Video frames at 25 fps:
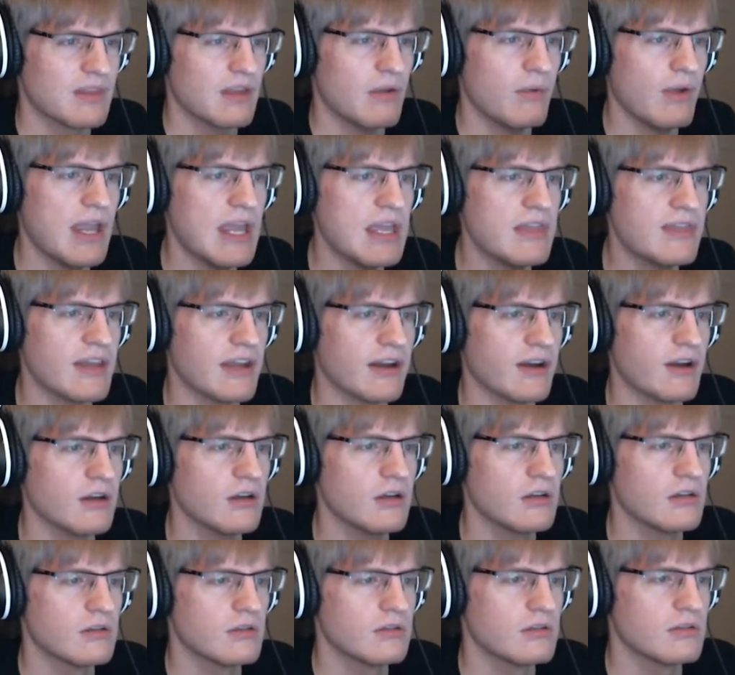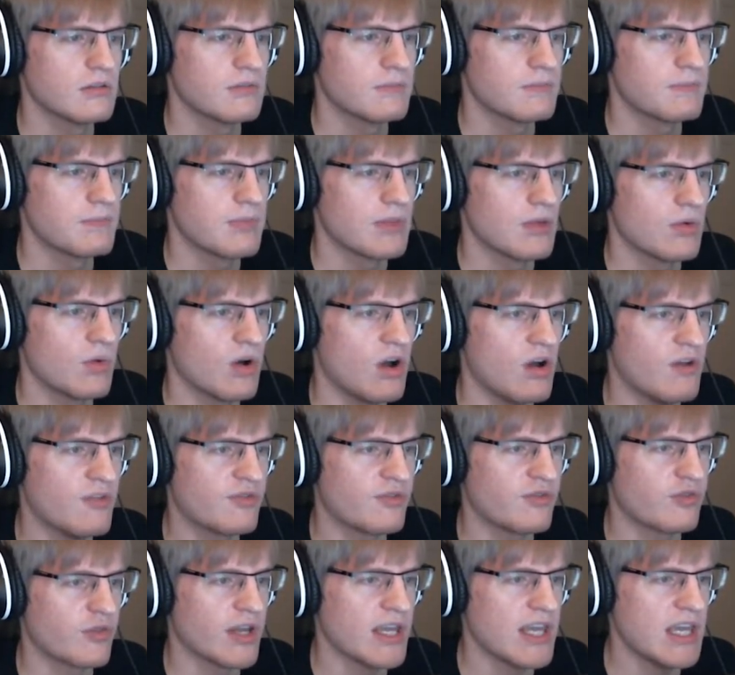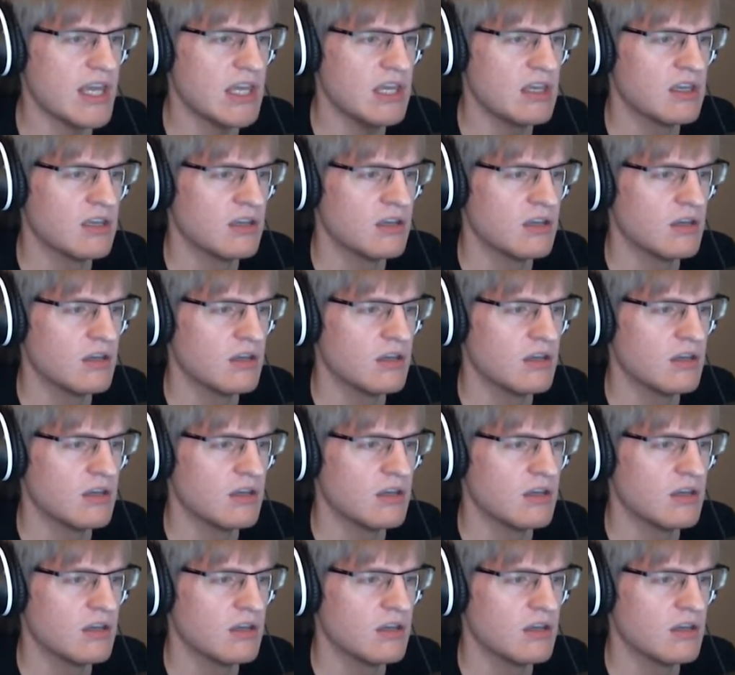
Oh, hey there. We're all free?